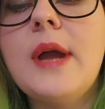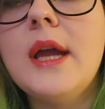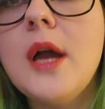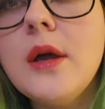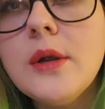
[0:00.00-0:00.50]

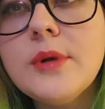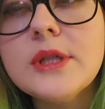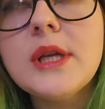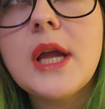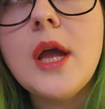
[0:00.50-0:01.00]
Okay, hold it for
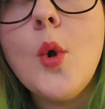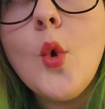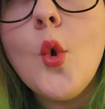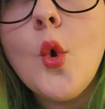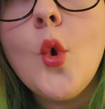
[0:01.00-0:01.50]
a second.
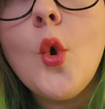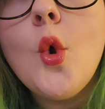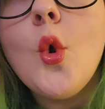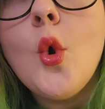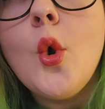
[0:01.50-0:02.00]

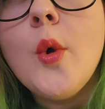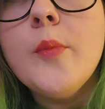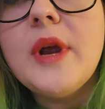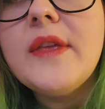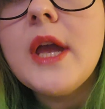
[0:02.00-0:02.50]

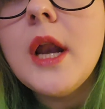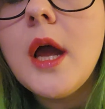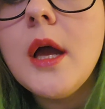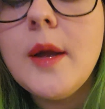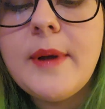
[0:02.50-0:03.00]
Breathe in.
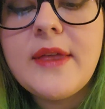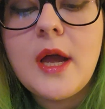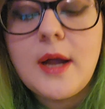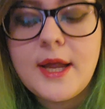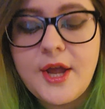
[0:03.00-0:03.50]
Breathe
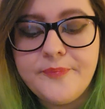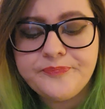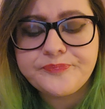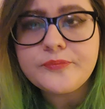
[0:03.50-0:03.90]
out. Okay, good.